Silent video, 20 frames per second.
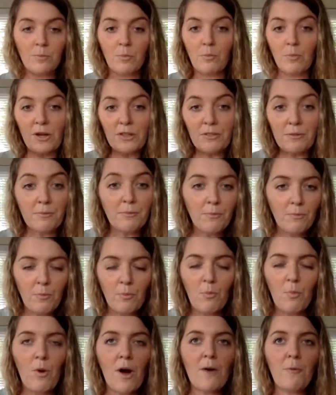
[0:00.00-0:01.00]
with
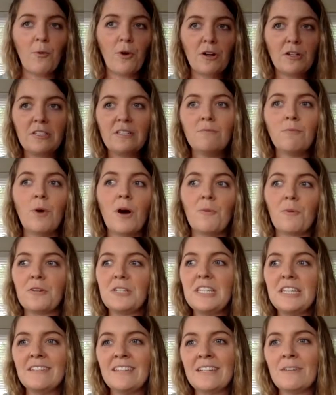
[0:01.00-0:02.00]
what we're
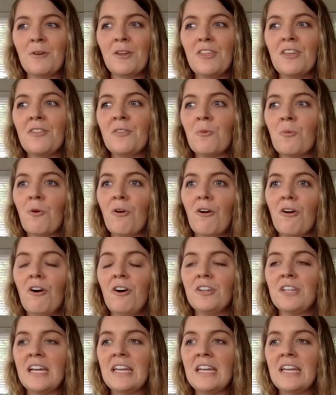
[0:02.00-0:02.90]
dealing with in the world.